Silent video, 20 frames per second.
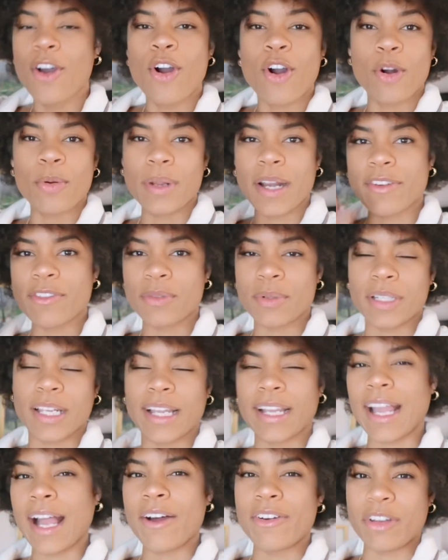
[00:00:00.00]
or whenever we're
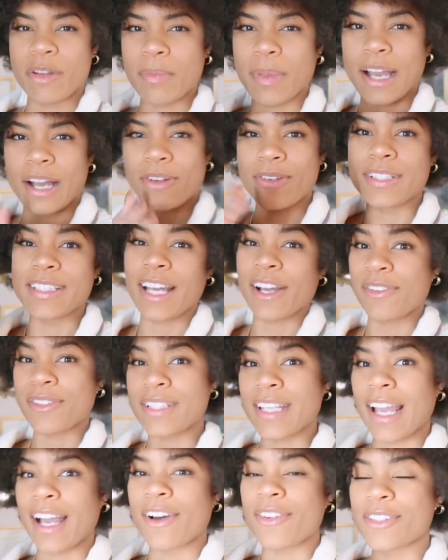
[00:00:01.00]
like out and about
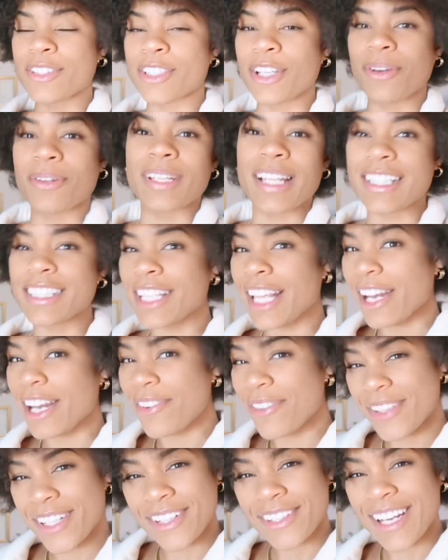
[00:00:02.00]
downtown so let's head
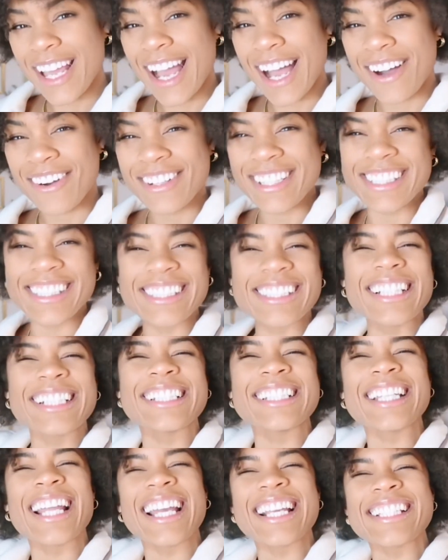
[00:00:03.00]
over there now it's such
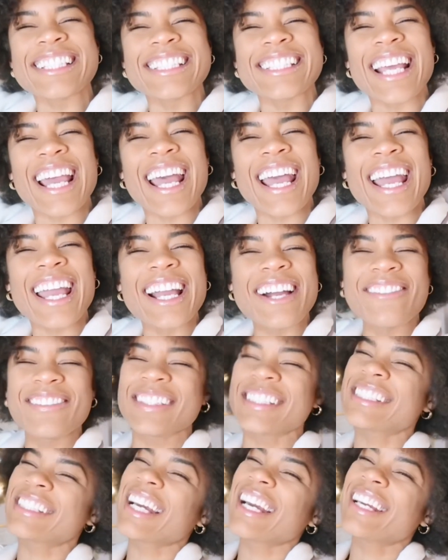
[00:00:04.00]
a nice day i'm
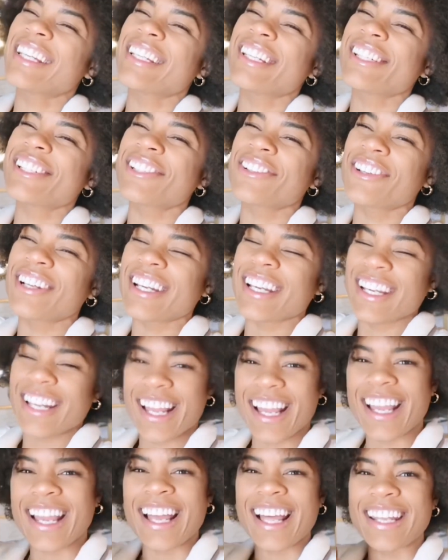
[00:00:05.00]
excited to enjoy it
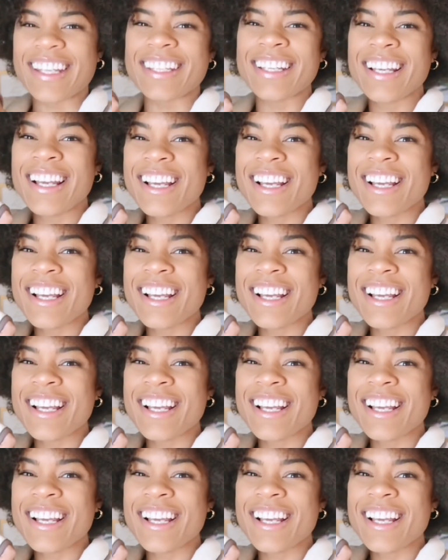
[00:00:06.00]
and